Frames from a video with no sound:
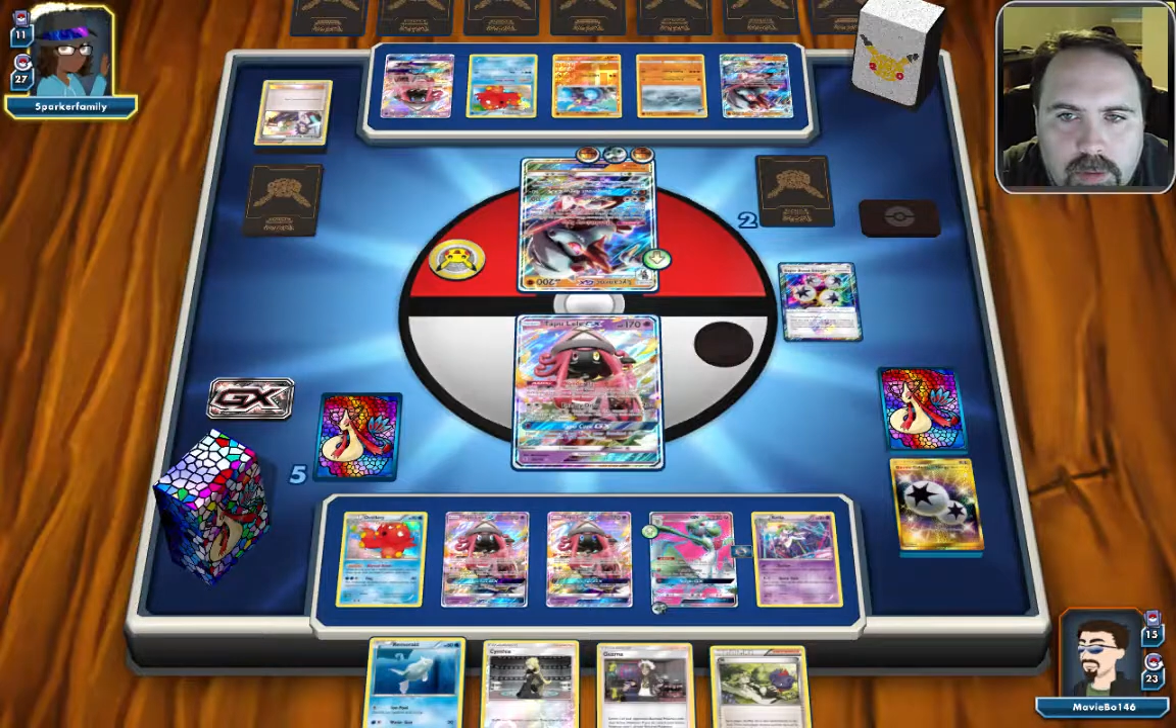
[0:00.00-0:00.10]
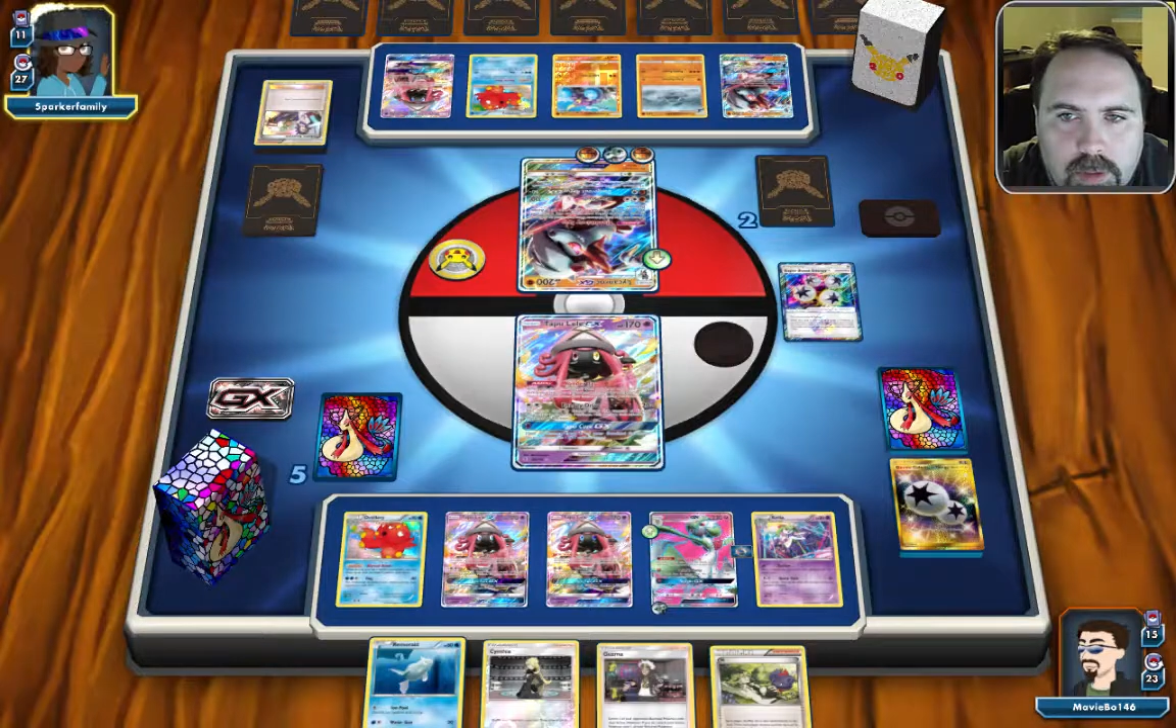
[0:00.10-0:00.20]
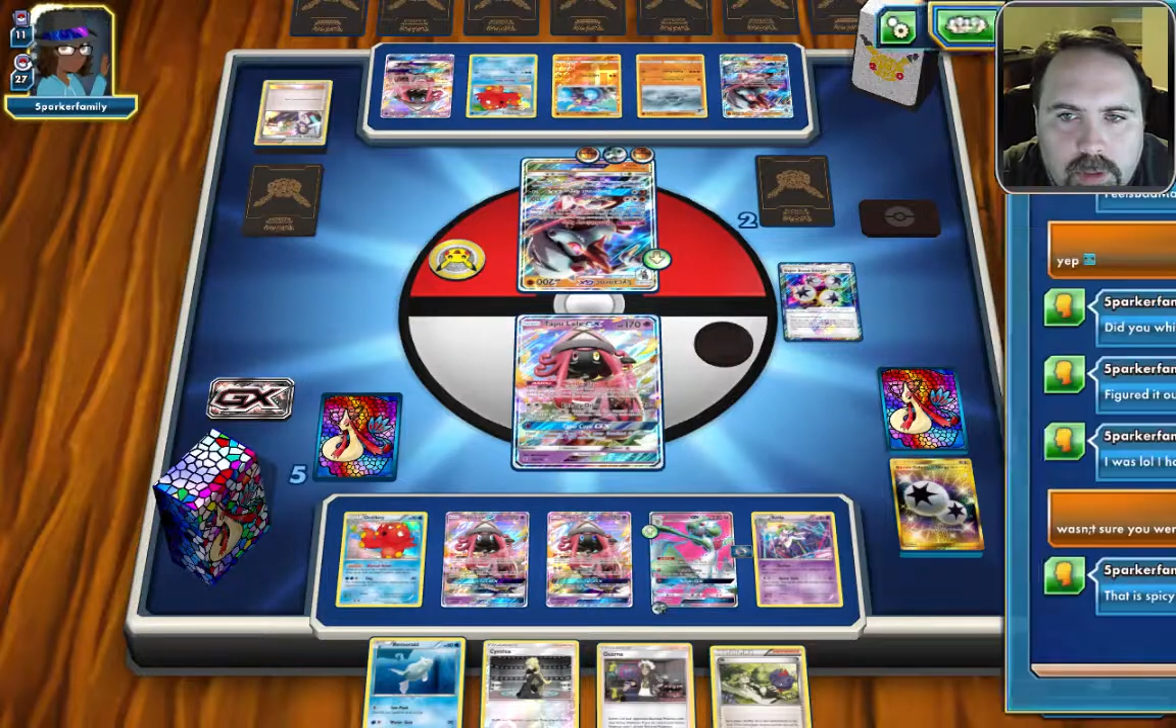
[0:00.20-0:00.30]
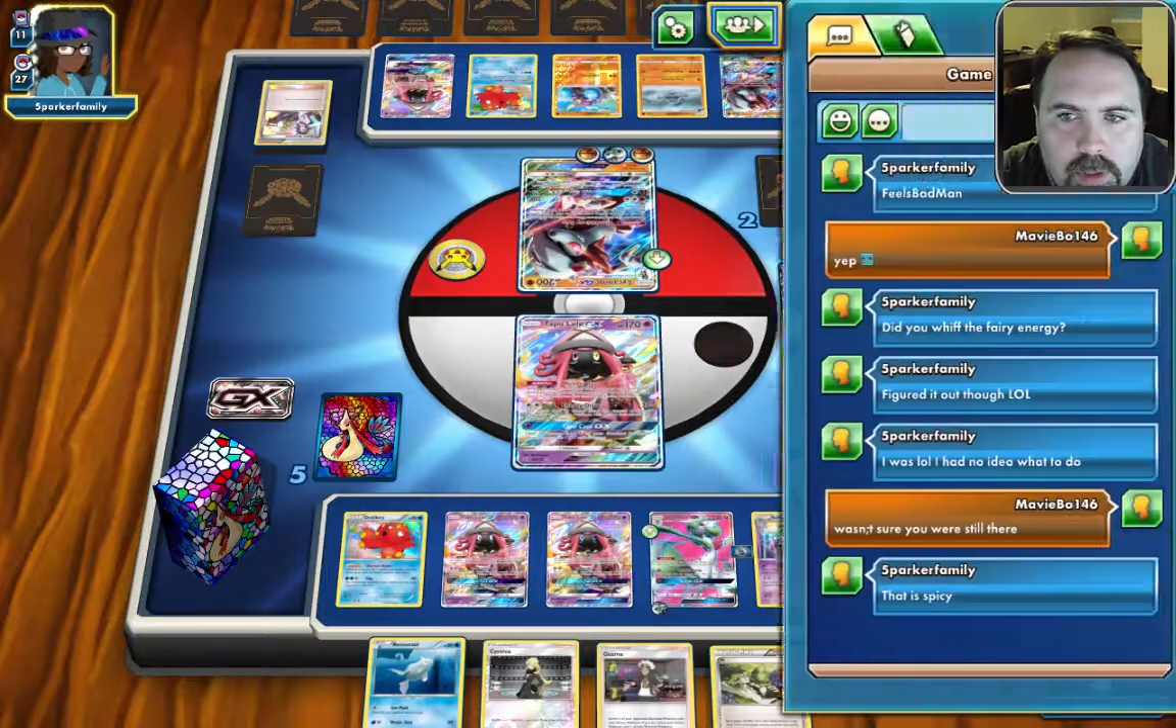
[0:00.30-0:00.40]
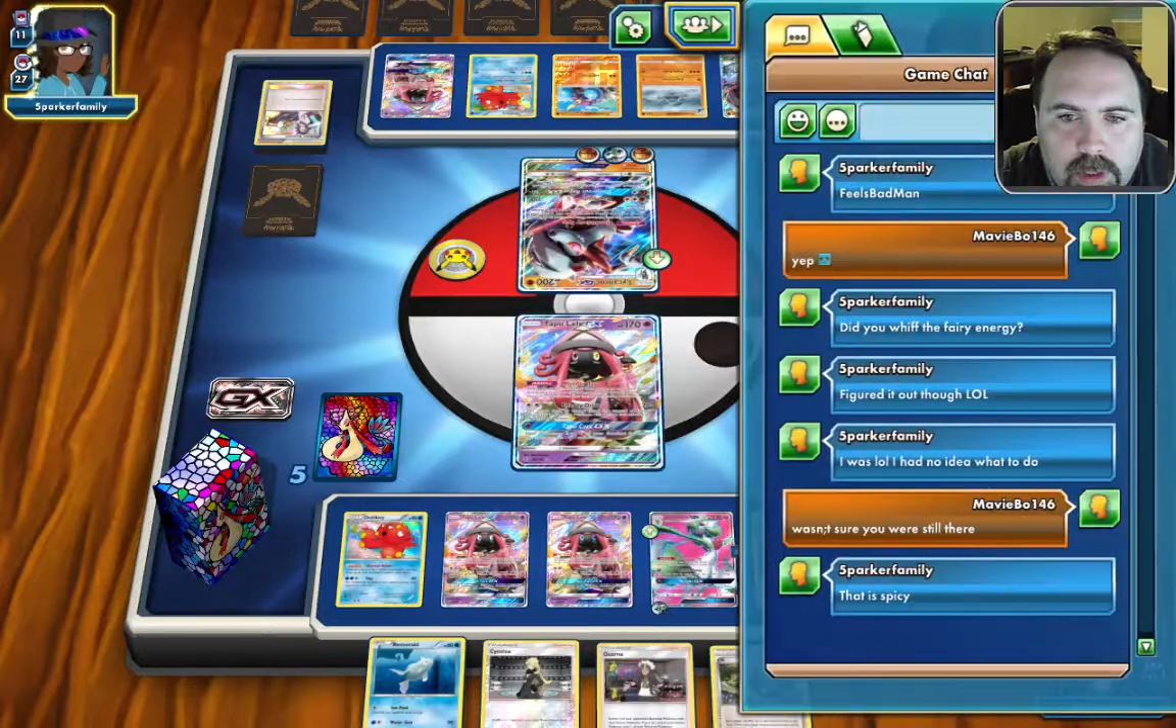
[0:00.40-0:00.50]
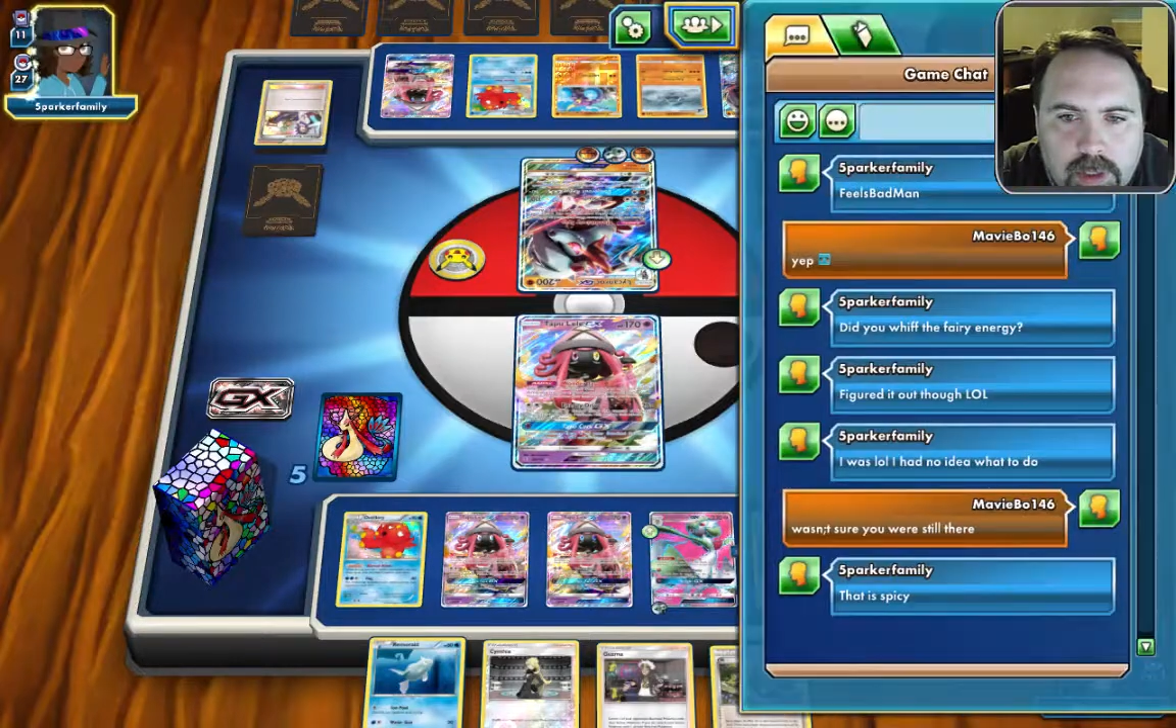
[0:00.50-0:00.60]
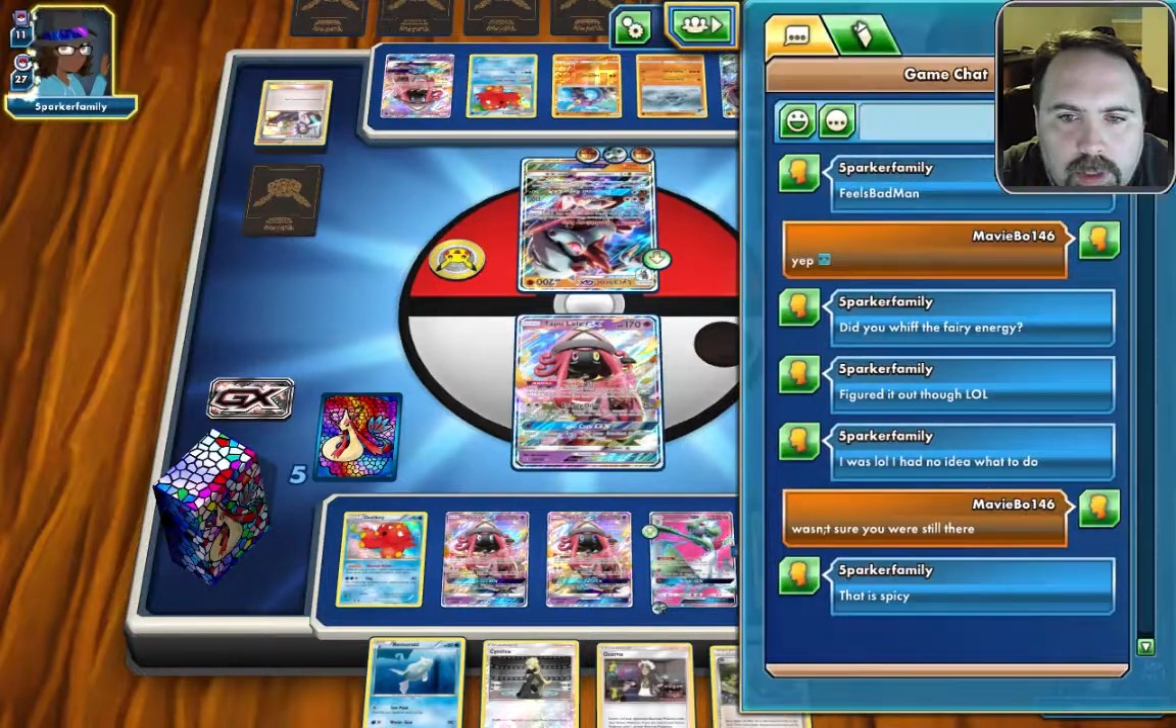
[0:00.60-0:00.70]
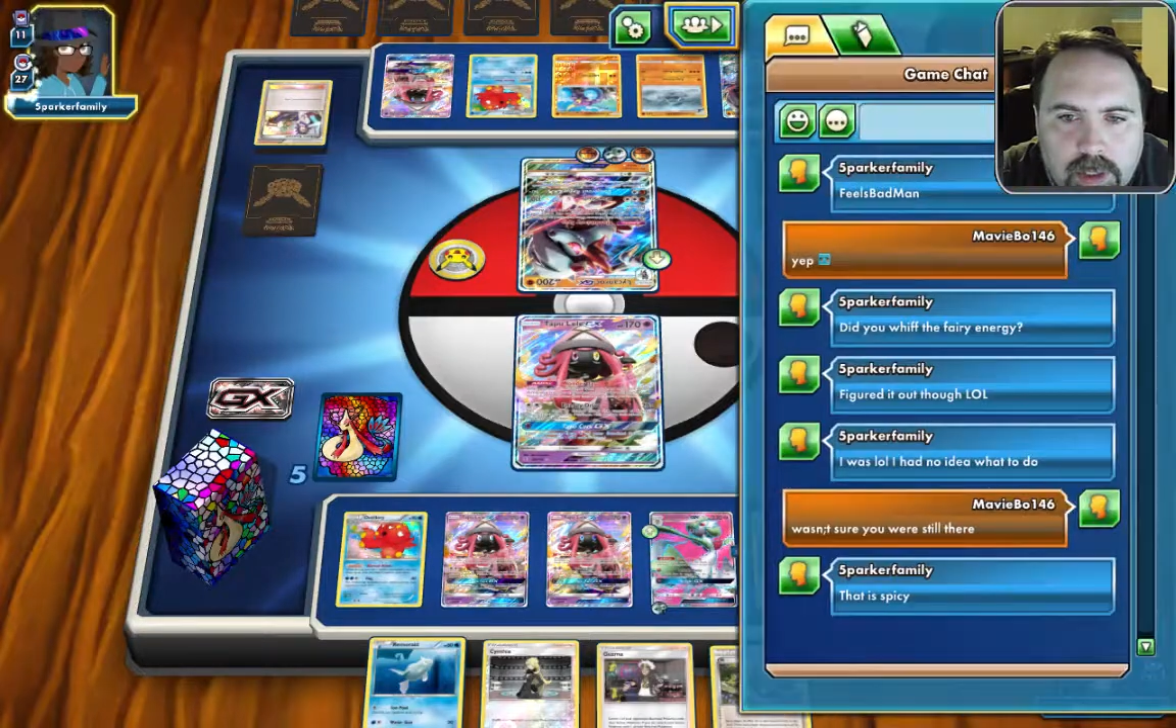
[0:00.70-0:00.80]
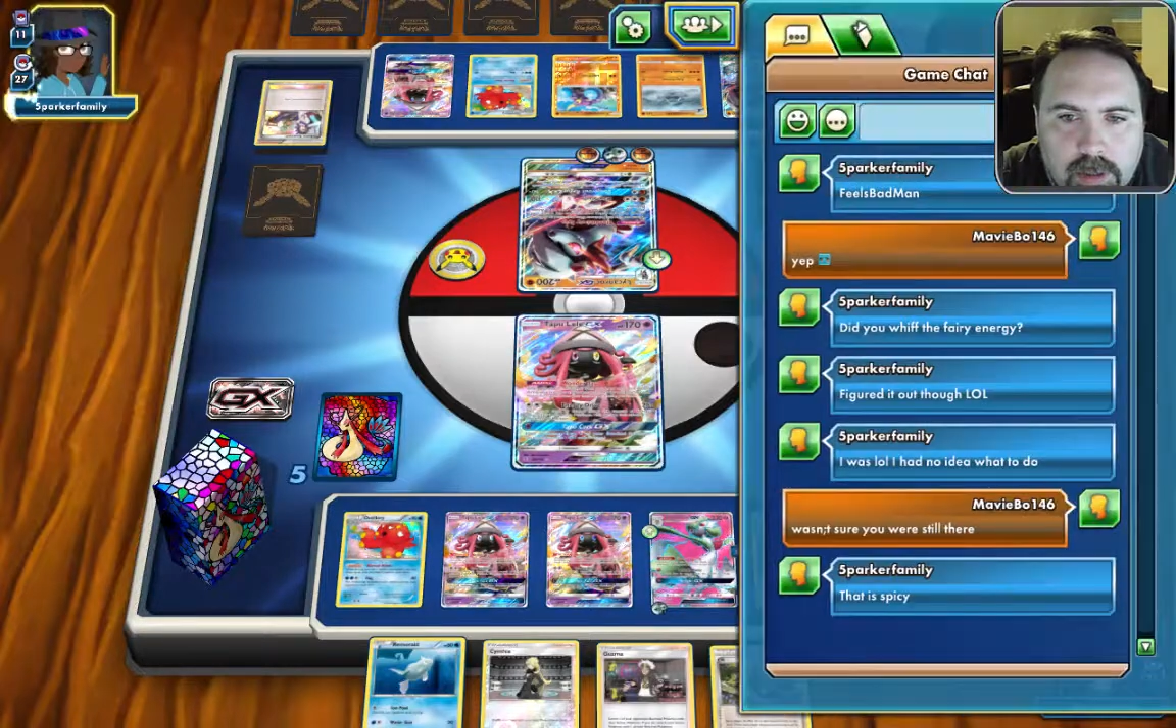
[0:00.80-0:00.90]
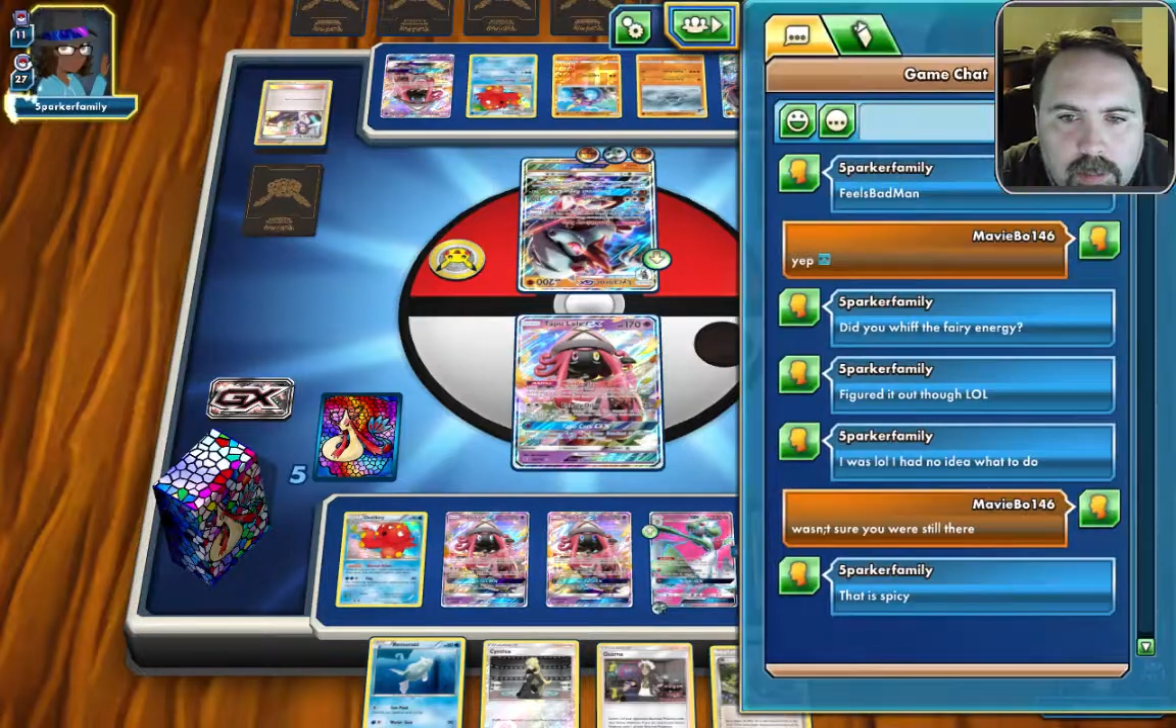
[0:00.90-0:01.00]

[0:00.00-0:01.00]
just clearing